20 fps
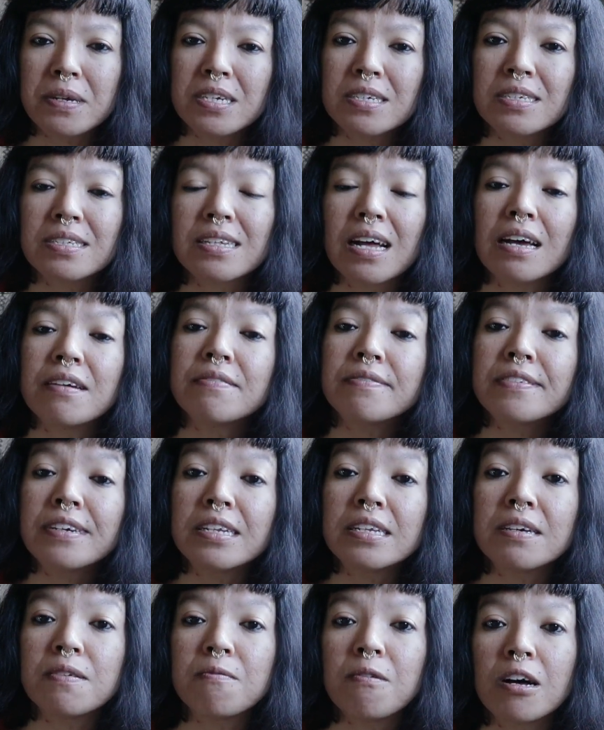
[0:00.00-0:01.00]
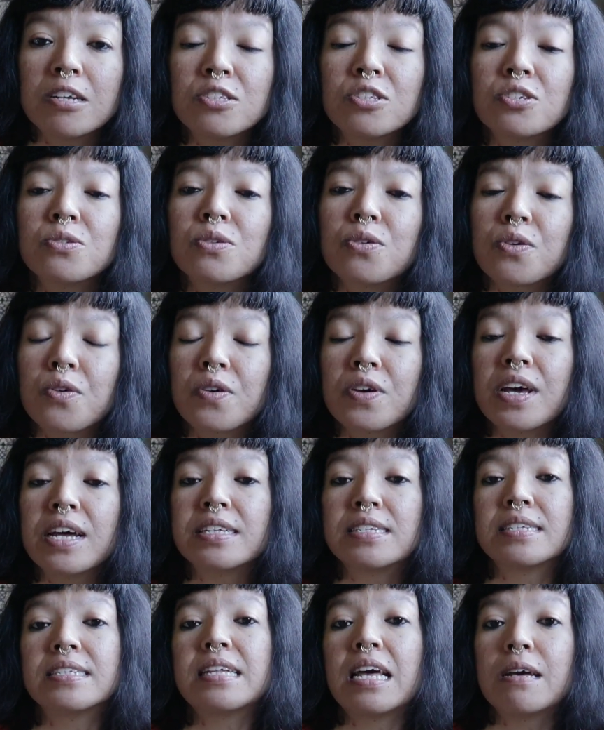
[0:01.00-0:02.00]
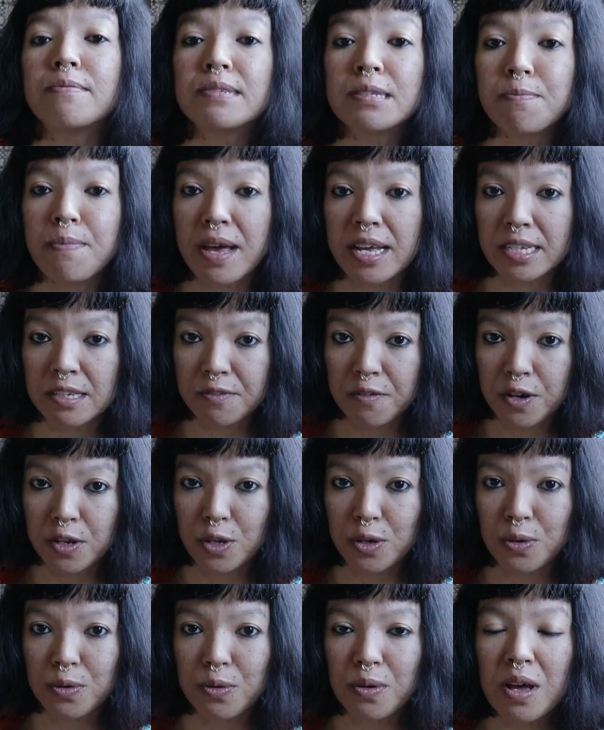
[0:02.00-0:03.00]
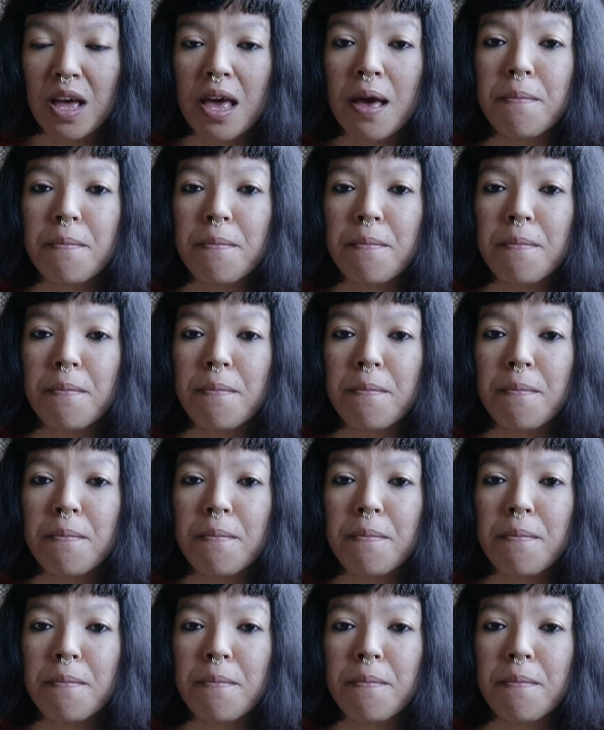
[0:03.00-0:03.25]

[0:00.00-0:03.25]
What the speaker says: Because I really want to create a safe space for you,